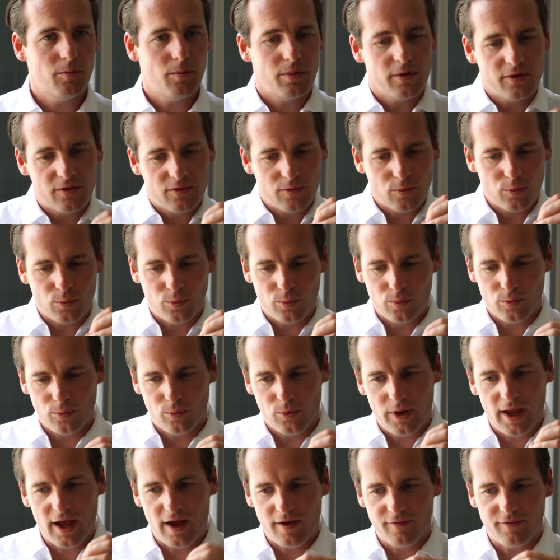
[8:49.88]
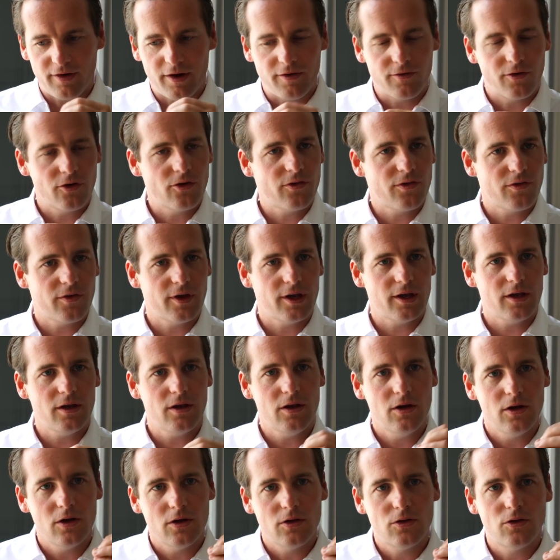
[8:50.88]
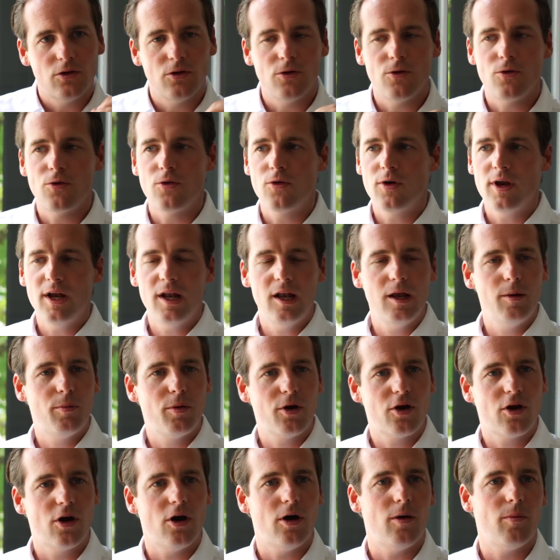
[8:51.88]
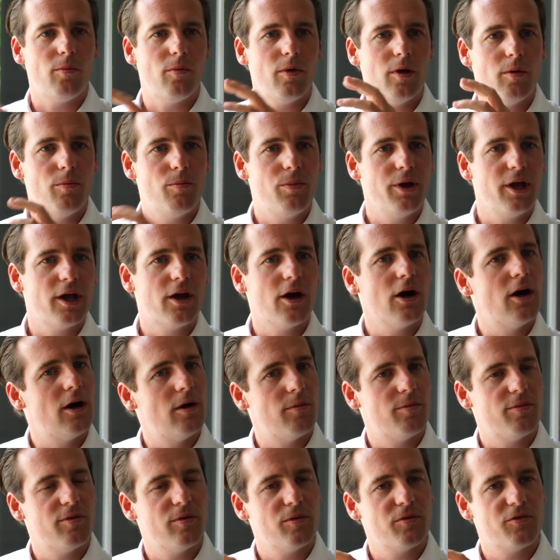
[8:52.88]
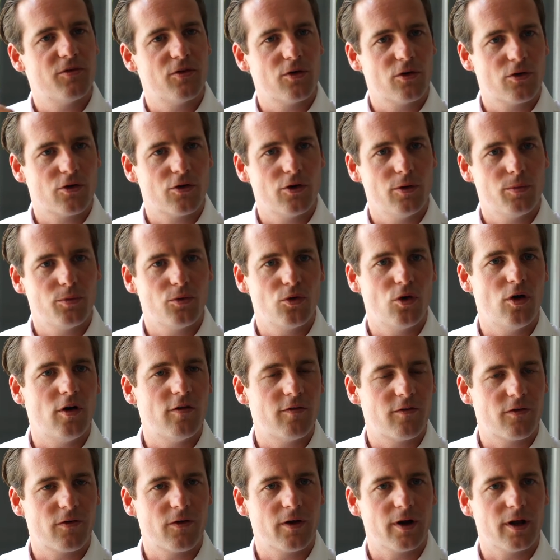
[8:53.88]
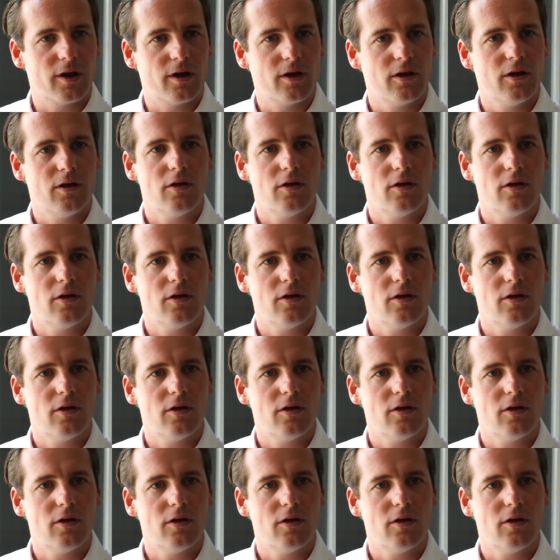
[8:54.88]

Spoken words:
But we have everything to really become a big hub for crypto offering.